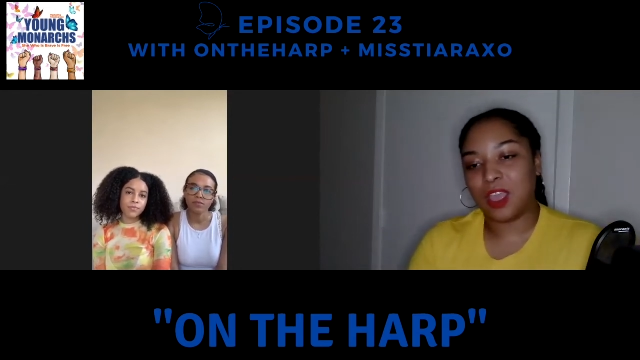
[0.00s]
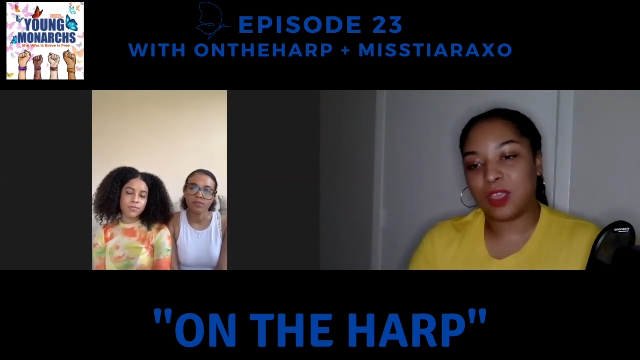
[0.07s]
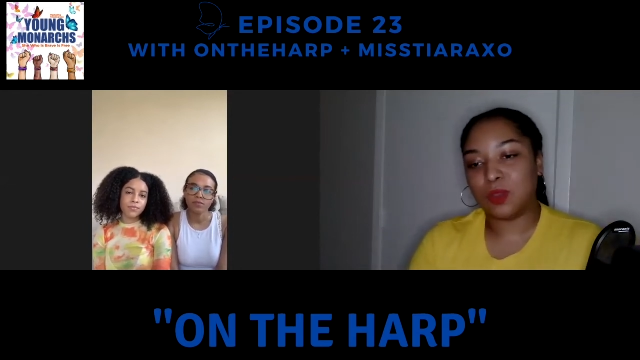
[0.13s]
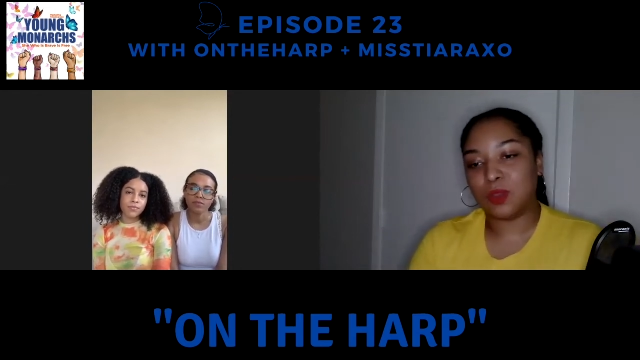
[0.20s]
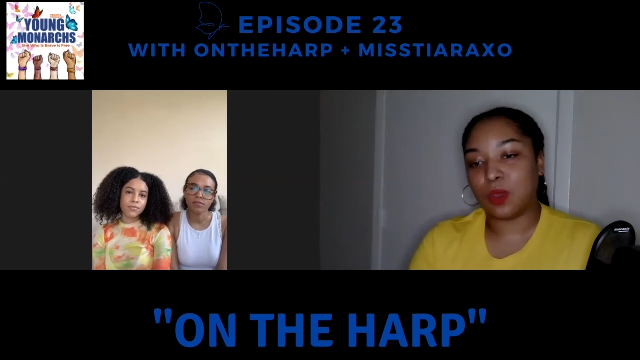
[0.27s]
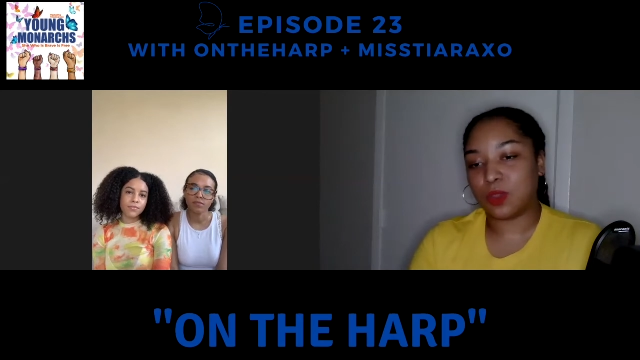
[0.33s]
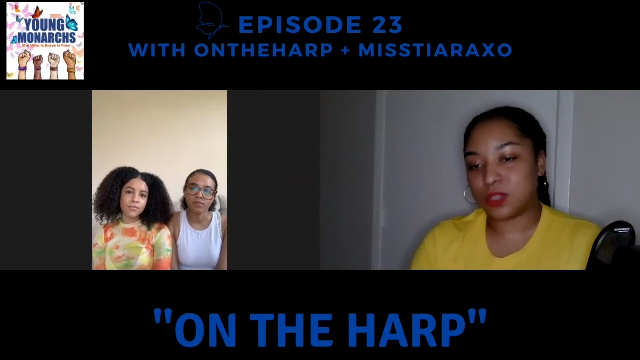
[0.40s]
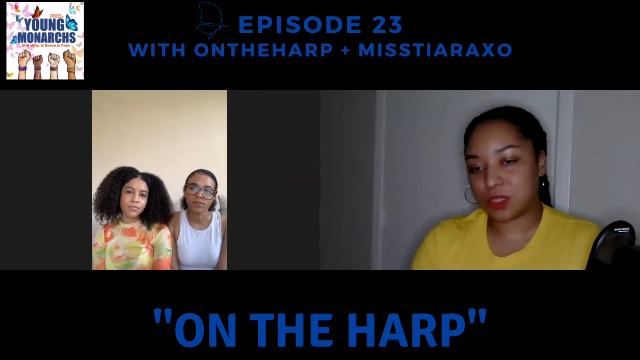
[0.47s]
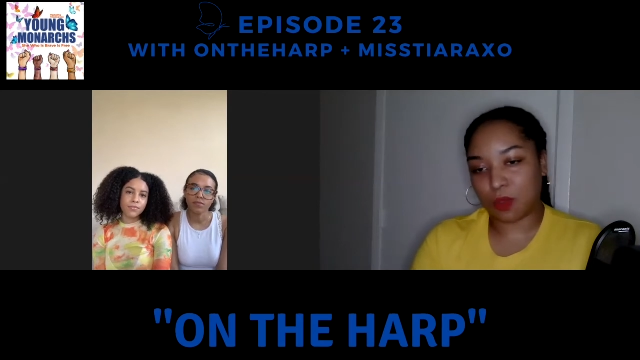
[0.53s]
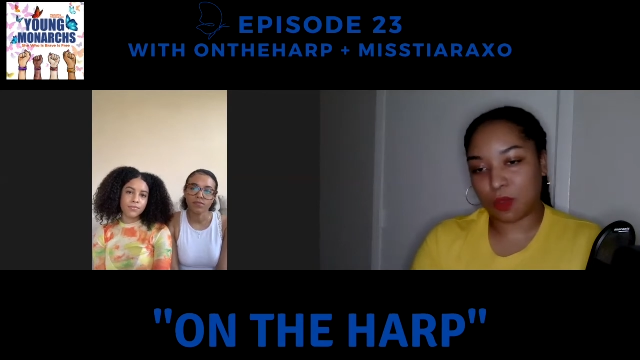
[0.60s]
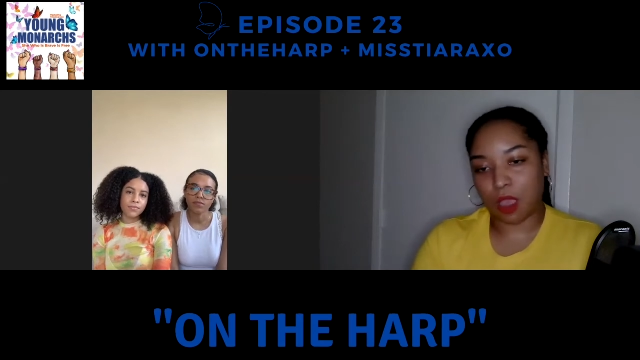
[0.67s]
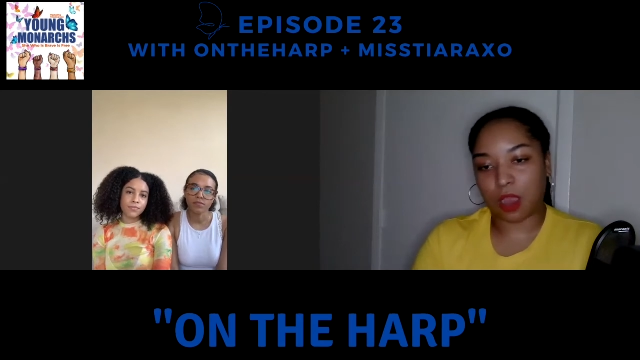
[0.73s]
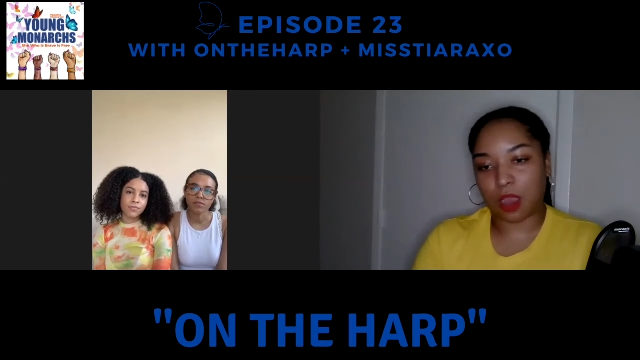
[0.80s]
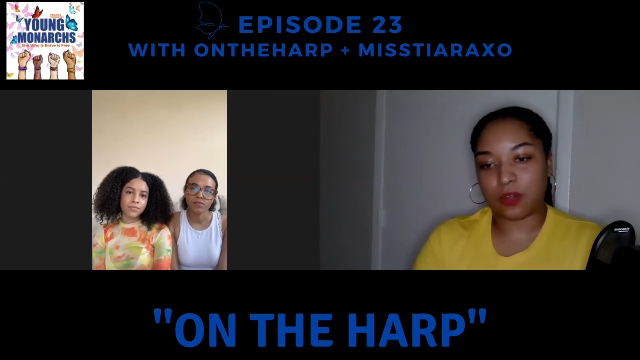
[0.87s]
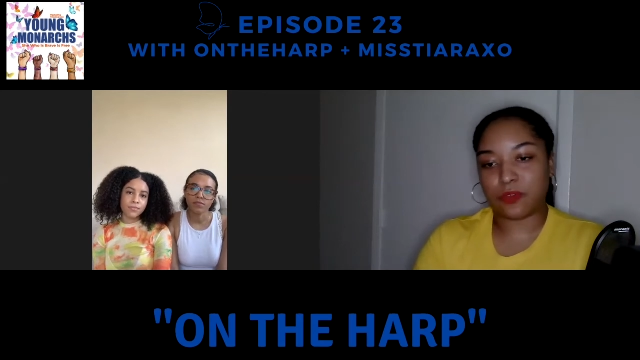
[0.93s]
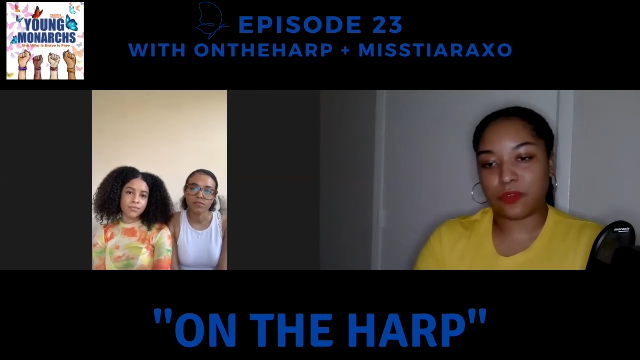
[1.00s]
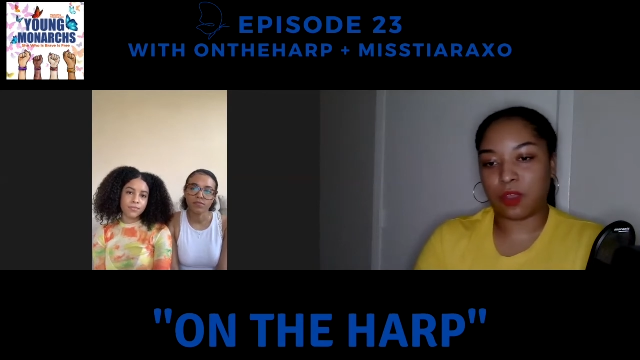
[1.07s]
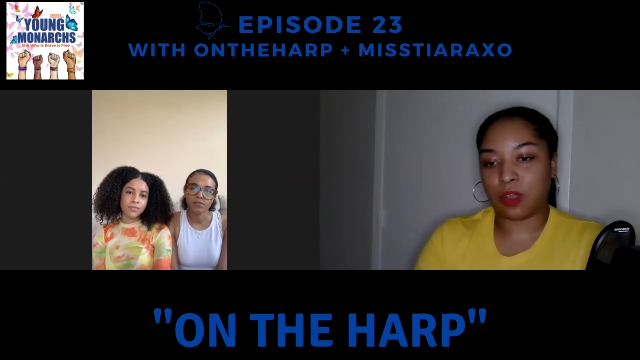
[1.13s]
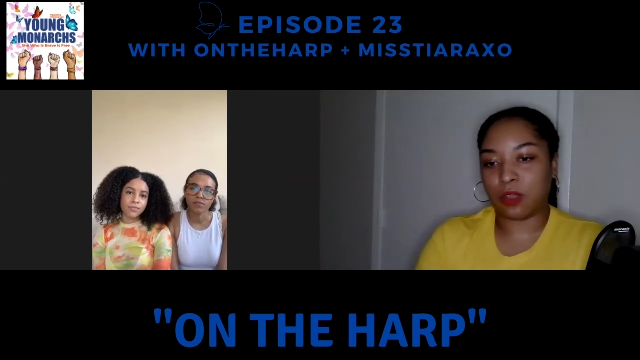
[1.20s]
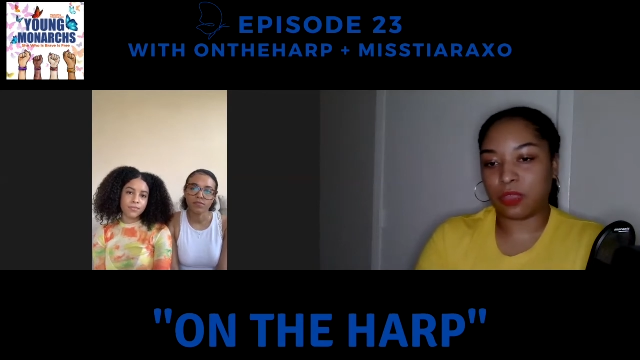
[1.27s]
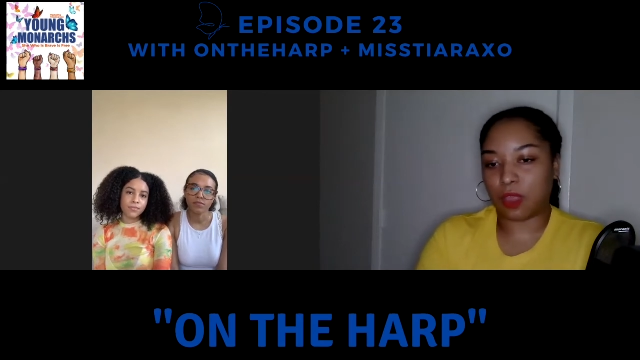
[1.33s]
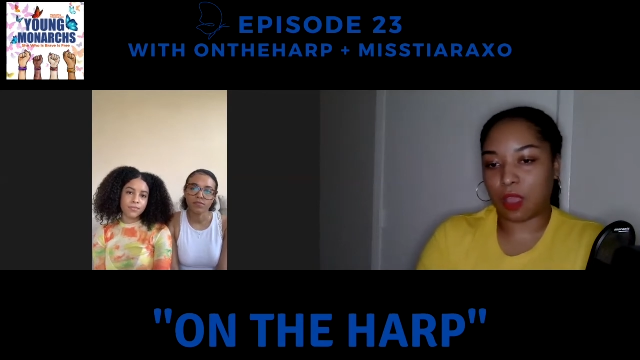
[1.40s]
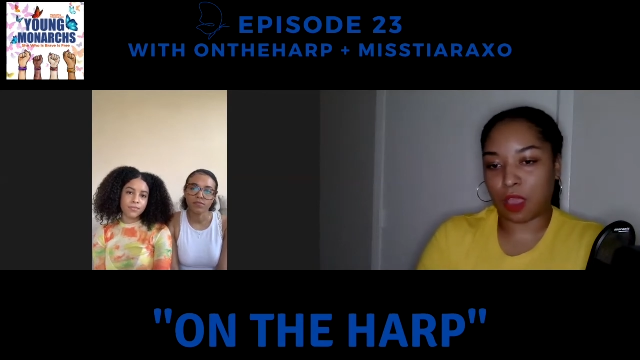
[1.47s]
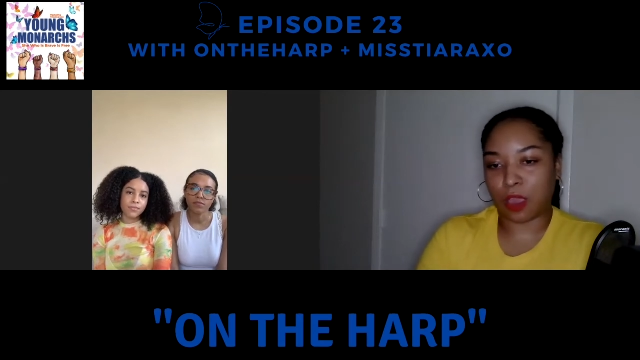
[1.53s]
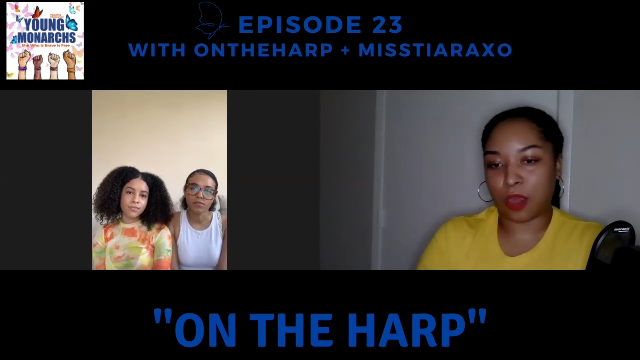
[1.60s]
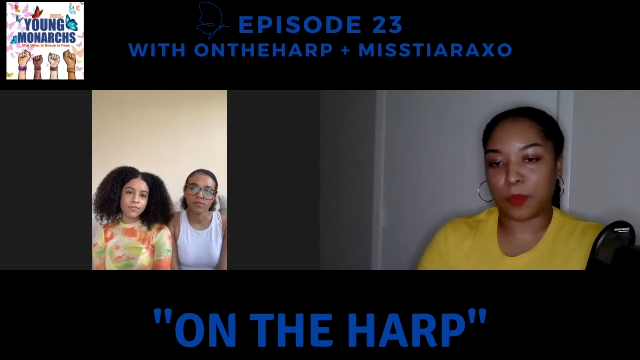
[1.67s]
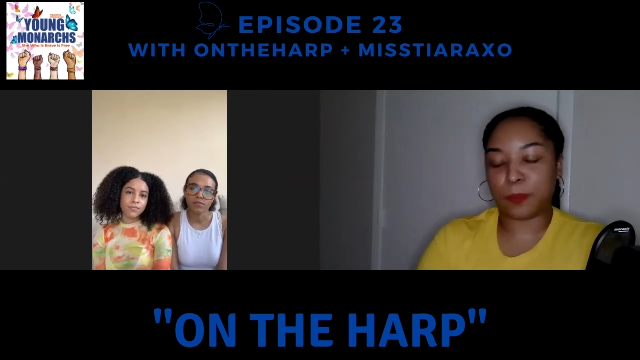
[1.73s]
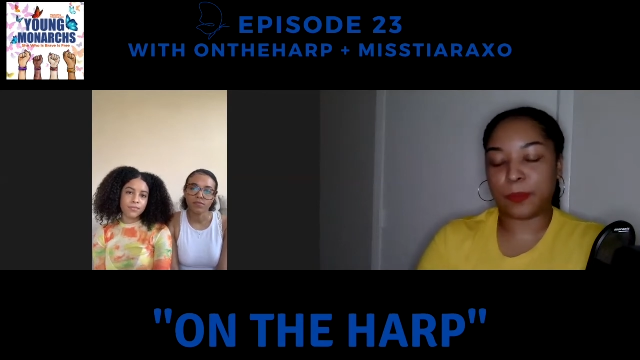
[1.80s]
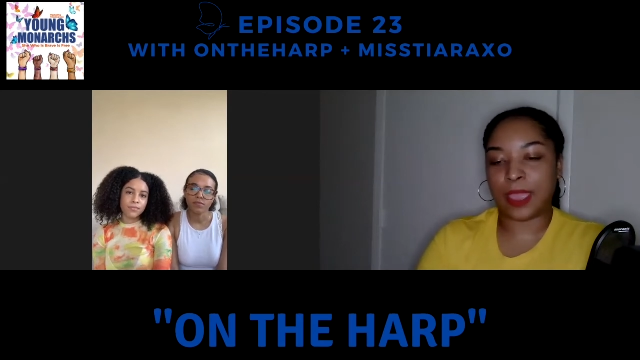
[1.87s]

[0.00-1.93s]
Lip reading: you go so hard for On the Harp